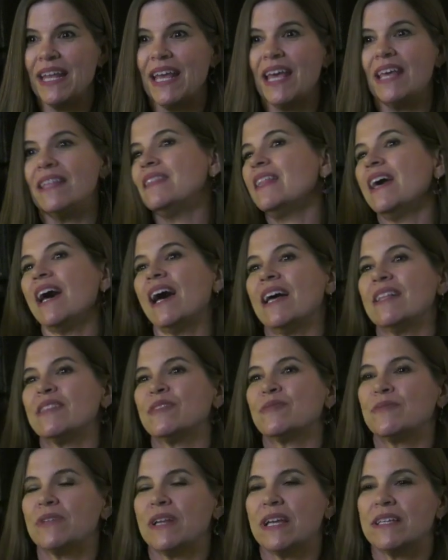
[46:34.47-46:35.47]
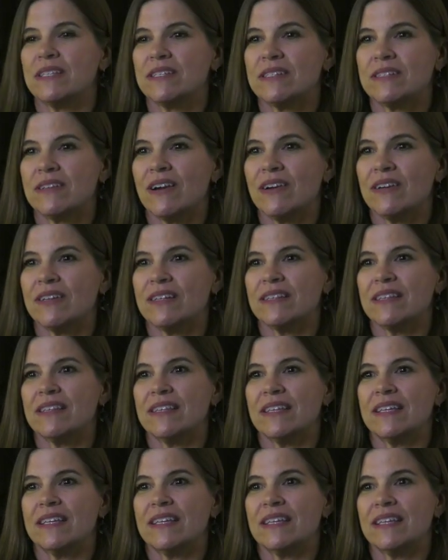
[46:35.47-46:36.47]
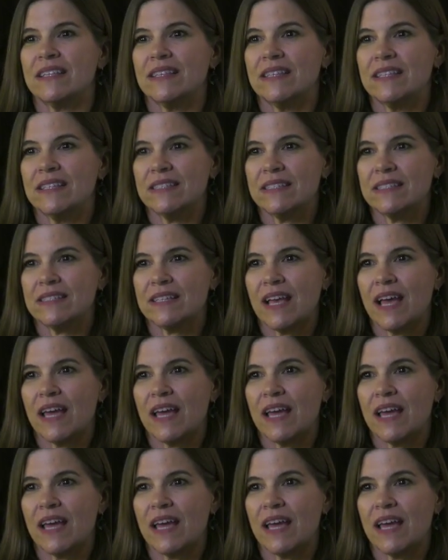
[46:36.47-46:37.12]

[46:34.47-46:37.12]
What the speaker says: And that's when I started thinking, this,